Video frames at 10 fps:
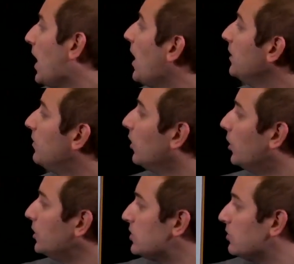and it
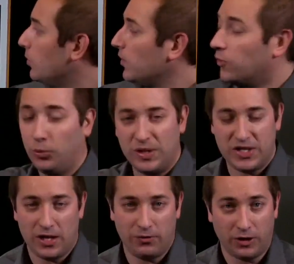starts with the
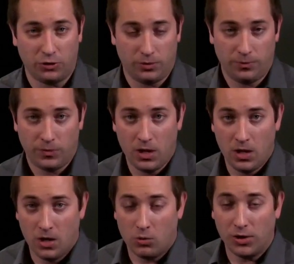reset vector.
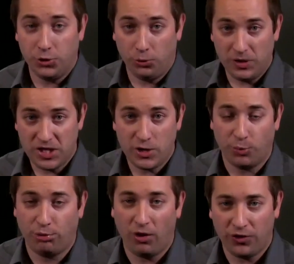Once you reset
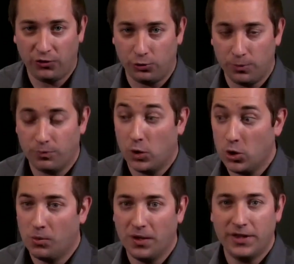your processor,
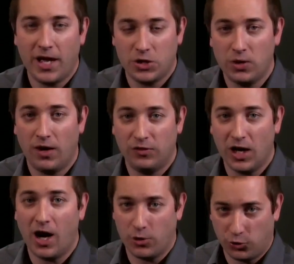you want that to have
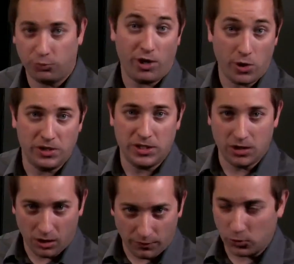the highest
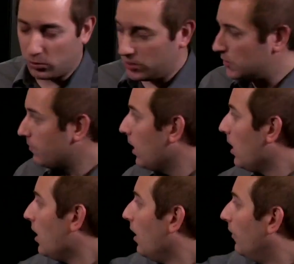priority, of course.
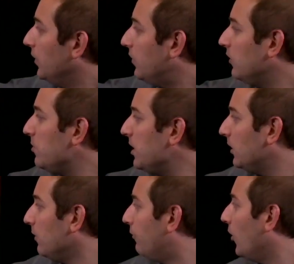This is
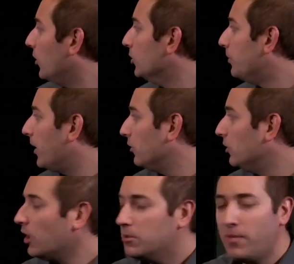immediately followed by the
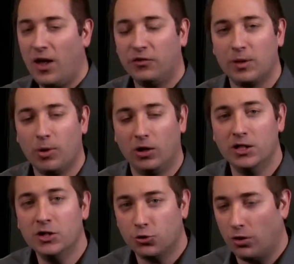
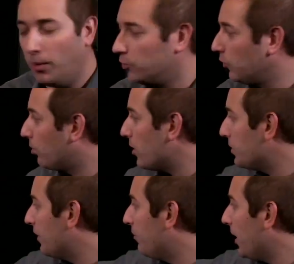non-maskable interrupt with a
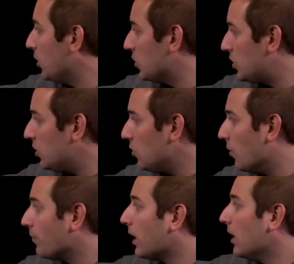priority of -2,